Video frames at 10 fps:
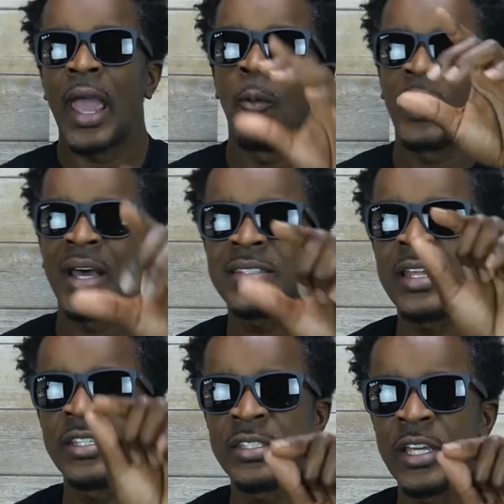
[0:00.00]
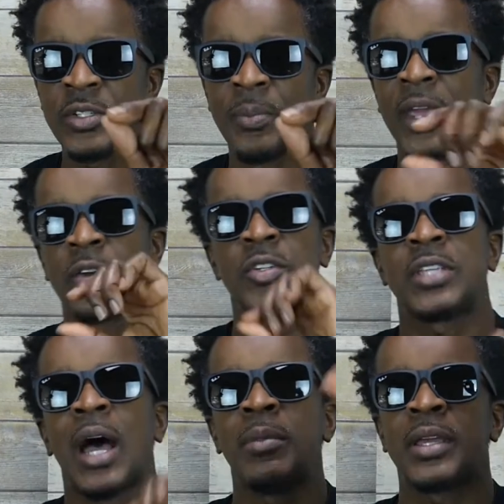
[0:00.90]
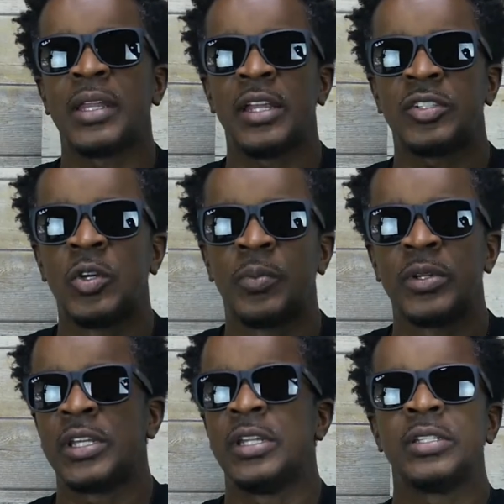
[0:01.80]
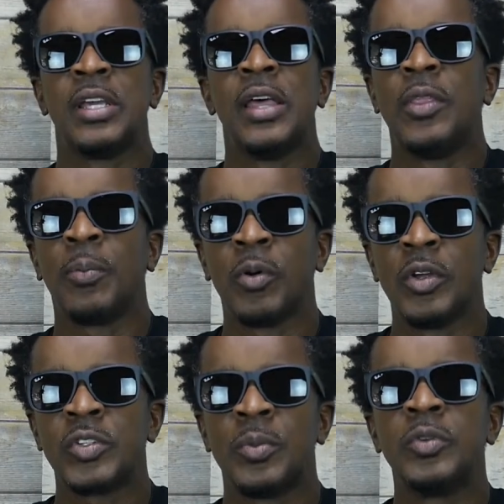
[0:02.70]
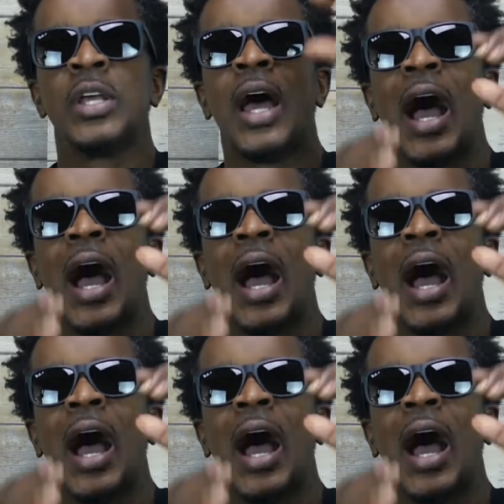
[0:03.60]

And when I say decision makers, stop looking at superintendents, the principals.